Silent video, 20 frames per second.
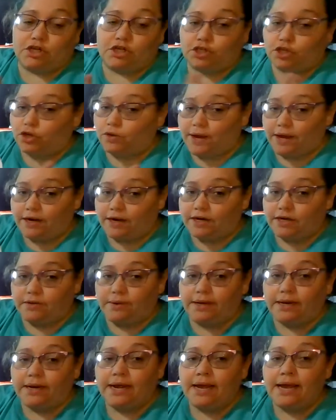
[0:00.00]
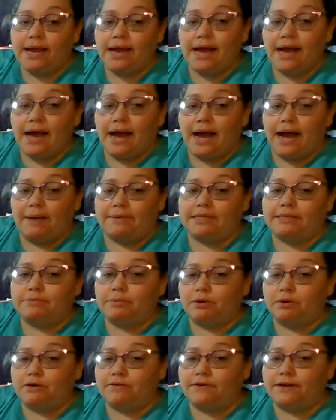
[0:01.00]
I'll show you how to do it.
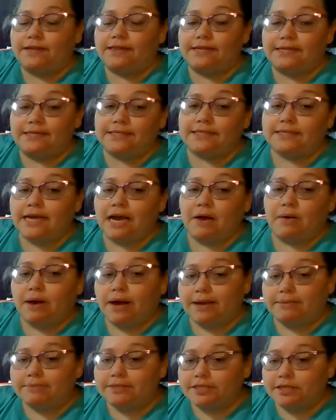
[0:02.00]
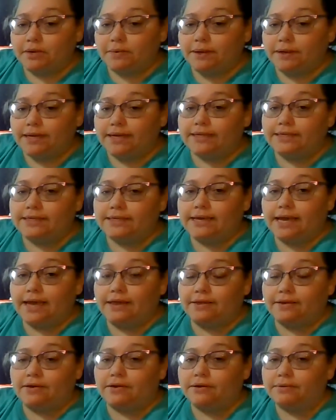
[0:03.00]
It's more of a, this is how I'm sewing it
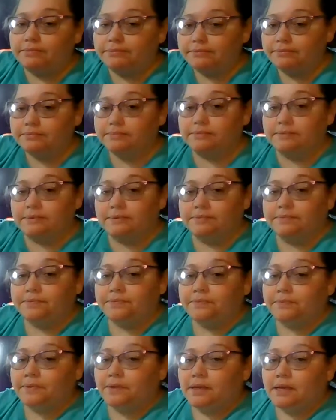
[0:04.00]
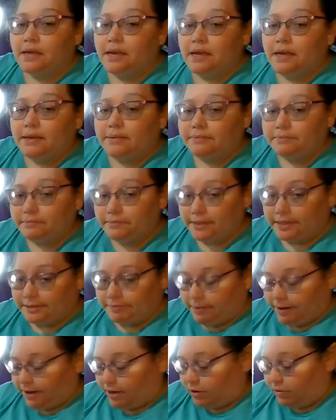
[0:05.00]
together.
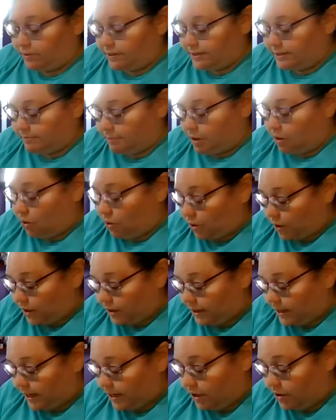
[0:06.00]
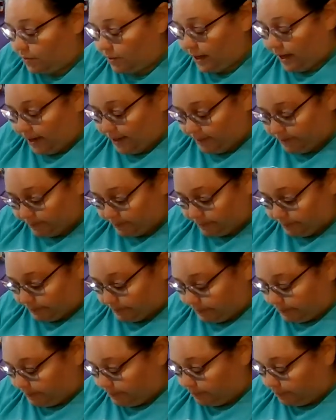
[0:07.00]
It's by Charisma Horton, and you can
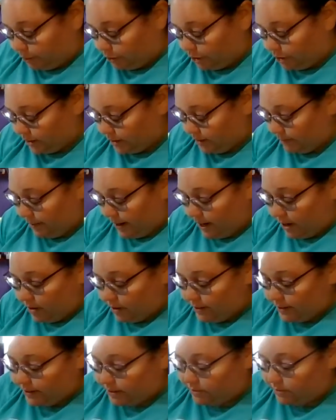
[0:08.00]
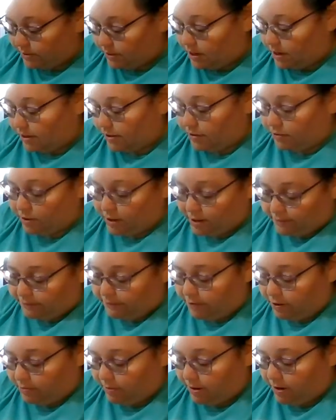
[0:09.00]
purchase the pattern and sew along. You're
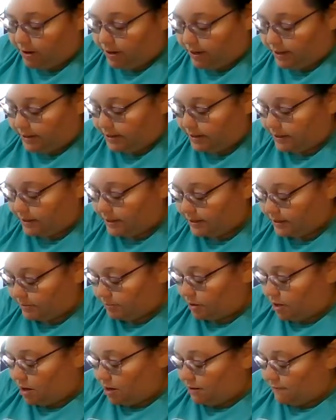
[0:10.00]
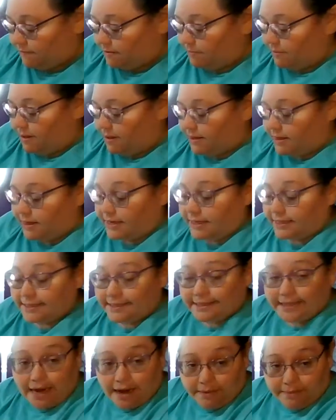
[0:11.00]
not far behind. It is a block of the month that
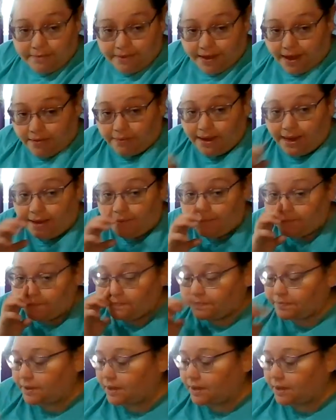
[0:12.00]
is set up that way.